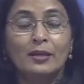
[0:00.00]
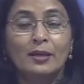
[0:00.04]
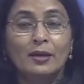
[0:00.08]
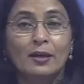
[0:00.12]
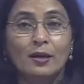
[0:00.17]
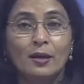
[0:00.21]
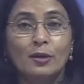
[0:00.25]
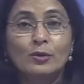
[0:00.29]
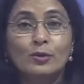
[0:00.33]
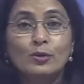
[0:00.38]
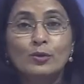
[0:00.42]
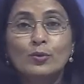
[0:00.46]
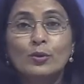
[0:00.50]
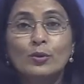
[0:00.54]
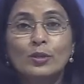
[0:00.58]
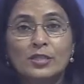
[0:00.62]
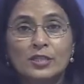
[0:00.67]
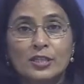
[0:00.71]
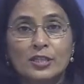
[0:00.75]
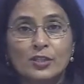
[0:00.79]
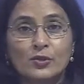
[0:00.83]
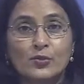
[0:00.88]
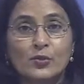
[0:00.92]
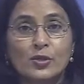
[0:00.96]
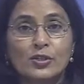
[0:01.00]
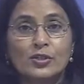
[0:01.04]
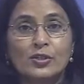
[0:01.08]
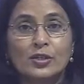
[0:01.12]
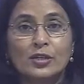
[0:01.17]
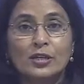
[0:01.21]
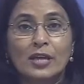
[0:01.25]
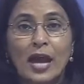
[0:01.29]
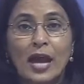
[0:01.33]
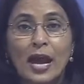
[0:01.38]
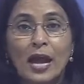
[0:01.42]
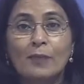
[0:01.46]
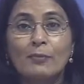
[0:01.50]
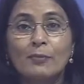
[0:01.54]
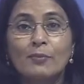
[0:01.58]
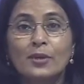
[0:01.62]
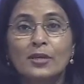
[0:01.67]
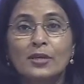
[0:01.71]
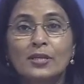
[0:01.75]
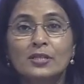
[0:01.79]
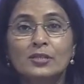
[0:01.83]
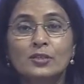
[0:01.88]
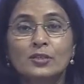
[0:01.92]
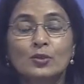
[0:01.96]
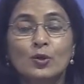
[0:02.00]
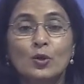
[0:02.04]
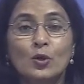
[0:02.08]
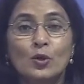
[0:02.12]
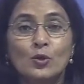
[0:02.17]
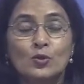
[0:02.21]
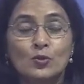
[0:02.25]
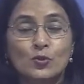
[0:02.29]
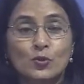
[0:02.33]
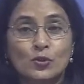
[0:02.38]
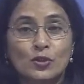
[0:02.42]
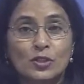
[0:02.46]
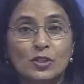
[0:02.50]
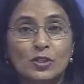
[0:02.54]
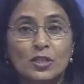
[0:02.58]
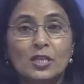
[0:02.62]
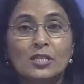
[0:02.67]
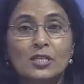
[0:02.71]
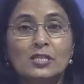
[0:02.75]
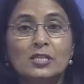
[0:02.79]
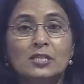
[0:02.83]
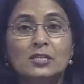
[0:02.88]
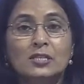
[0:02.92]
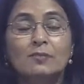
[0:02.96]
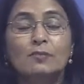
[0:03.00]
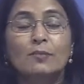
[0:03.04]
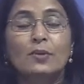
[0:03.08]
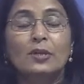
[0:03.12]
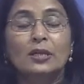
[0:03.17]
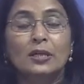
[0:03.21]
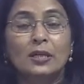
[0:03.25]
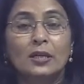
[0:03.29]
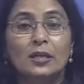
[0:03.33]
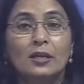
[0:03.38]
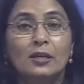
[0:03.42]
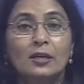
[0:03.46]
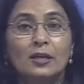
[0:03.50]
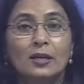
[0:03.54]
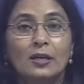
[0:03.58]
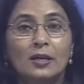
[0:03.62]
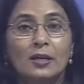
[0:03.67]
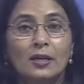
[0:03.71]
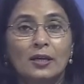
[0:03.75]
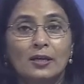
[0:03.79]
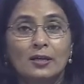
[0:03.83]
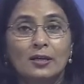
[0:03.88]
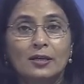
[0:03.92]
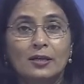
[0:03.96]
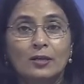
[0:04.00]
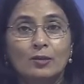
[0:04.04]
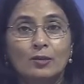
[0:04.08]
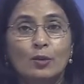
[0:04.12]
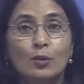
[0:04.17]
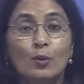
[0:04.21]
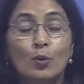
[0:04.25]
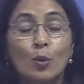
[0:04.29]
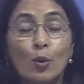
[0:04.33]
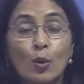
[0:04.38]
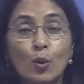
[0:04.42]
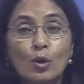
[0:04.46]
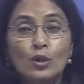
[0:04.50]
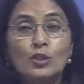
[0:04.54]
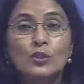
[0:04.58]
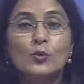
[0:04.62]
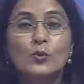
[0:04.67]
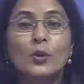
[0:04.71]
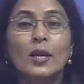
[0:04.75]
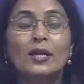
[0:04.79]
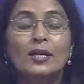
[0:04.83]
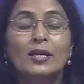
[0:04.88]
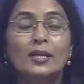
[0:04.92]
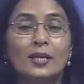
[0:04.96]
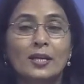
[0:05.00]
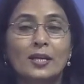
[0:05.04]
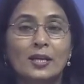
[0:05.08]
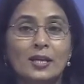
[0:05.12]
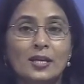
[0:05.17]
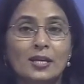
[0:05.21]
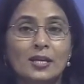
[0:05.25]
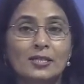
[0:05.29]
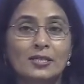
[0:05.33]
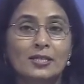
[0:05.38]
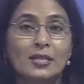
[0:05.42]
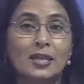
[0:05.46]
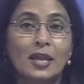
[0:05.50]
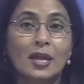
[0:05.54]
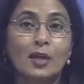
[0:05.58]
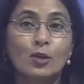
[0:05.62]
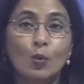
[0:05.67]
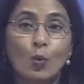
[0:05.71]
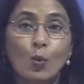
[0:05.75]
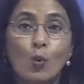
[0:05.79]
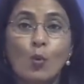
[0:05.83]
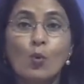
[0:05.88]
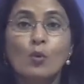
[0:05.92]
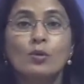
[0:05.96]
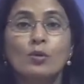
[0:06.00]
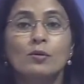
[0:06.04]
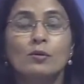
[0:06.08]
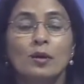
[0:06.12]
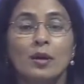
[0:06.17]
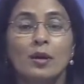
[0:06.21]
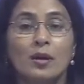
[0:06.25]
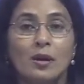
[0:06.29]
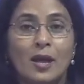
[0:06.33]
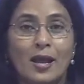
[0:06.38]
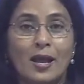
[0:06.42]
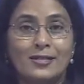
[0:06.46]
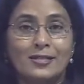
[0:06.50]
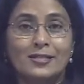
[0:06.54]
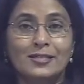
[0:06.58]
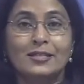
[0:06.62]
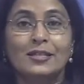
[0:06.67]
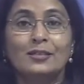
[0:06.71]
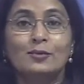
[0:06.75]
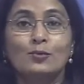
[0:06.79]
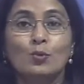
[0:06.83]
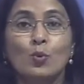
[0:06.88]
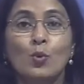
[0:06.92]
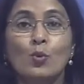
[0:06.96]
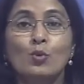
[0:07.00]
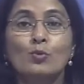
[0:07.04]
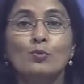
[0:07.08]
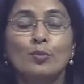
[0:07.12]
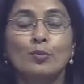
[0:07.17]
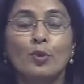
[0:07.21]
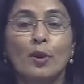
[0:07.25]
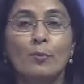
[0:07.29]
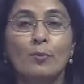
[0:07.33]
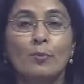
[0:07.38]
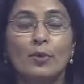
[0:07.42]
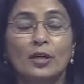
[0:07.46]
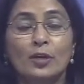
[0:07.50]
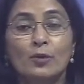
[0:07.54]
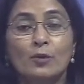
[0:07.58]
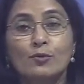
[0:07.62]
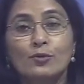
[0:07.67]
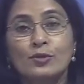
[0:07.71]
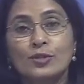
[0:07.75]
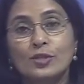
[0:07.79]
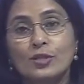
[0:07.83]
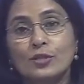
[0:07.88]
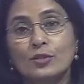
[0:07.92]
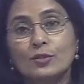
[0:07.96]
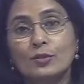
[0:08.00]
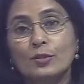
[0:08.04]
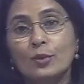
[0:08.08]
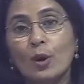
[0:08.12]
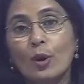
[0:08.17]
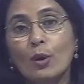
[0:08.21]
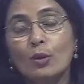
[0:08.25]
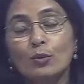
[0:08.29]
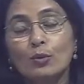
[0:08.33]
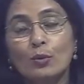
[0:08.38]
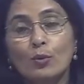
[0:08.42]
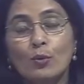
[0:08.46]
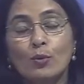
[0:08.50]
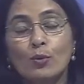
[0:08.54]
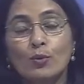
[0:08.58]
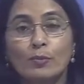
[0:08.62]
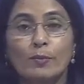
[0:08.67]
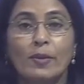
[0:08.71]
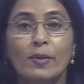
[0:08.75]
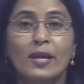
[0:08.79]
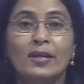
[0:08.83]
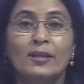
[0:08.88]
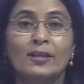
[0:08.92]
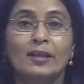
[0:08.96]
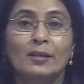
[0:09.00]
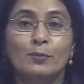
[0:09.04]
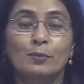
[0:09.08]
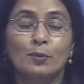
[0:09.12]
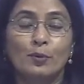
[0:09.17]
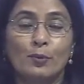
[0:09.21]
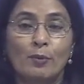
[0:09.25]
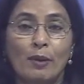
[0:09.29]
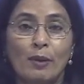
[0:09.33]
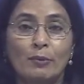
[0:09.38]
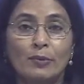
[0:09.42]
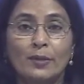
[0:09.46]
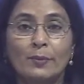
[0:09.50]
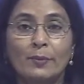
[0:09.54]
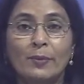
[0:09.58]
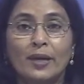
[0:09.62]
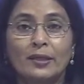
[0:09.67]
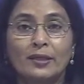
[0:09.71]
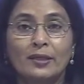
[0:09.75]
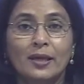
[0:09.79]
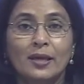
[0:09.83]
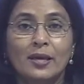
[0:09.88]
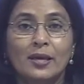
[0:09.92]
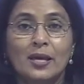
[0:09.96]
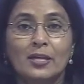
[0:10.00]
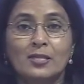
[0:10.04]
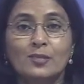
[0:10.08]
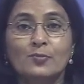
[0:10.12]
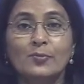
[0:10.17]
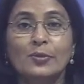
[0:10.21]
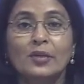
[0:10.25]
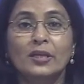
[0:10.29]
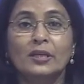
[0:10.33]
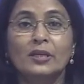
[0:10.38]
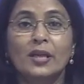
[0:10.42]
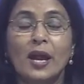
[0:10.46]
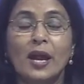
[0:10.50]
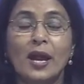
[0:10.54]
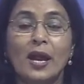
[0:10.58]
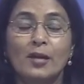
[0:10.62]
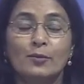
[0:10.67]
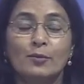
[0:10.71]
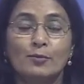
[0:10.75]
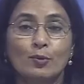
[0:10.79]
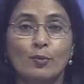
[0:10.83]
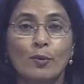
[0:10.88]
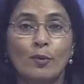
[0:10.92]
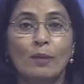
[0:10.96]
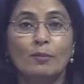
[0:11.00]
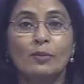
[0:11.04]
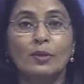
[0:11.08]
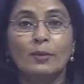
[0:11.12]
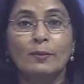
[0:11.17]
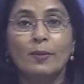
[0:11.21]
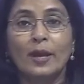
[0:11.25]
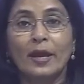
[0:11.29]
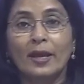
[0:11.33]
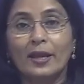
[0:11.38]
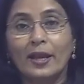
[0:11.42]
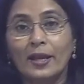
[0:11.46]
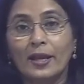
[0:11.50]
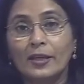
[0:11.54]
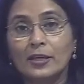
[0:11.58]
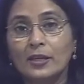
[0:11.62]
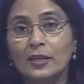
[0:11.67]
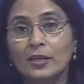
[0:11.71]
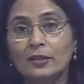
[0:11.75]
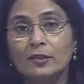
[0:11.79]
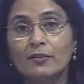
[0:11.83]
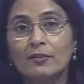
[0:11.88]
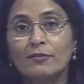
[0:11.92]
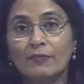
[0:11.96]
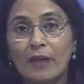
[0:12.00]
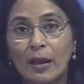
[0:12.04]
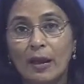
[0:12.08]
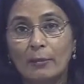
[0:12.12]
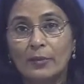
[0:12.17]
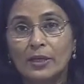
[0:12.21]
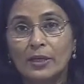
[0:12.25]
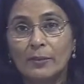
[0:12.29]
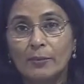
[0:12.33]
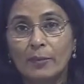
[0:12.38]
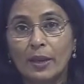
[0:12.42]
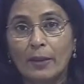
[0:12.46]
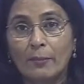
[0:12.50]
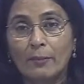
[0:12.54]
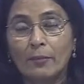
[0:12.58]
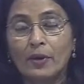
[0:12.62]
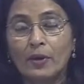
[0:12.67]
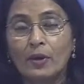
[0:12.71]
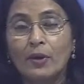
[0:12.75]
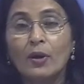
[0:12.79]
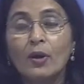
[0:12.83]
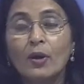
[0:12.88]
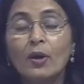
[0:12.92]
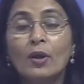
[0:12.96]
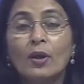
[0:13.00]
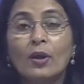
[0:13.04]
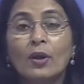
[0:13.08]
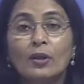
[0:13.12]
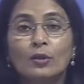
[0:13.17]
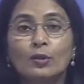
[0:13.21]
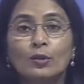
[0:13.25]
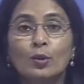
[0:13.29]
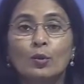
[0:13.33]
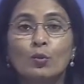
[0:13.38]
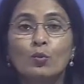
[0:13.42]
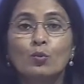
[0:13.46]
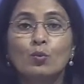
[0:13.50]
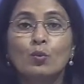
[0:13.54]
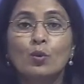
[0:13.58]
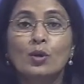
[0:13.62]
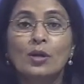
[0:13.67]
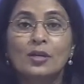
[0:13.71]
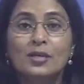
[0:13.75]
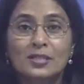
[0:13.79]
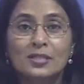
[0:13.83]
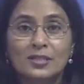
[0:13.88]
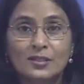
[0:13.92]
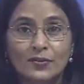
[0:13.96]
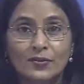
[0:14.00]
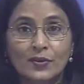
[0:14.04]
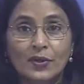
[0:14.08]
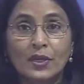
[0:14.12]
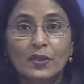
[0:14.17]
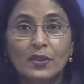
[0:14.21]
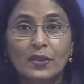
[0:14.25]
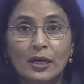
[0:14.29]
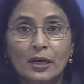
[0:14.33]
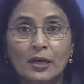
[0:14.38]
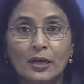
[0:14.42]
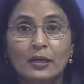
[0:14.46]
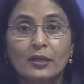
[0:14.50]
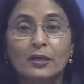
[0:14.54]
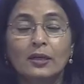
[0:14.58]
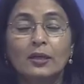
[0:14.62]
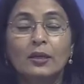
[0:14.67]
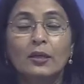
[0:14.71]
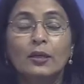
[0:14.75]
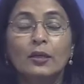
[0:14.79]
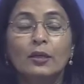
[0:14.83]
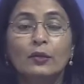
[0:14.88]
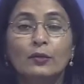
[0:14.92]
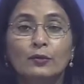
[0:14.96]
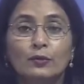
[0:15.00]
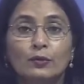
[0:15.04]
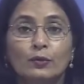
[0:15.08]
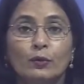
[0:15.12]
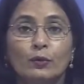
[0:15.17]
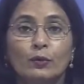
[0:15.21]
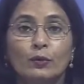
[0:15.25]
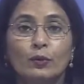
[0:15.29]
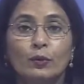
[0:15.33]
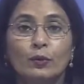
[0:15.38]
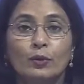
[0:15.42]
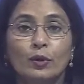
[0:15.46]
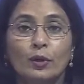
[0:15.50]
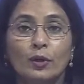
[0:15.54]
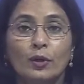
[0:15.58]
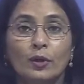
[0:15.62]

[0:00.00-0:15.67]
untoward situation happens, so this particular gold jewelry is their own asset, own property, which is not owned by probably by their husband and probably by any other family member. The word Stri Dhan, so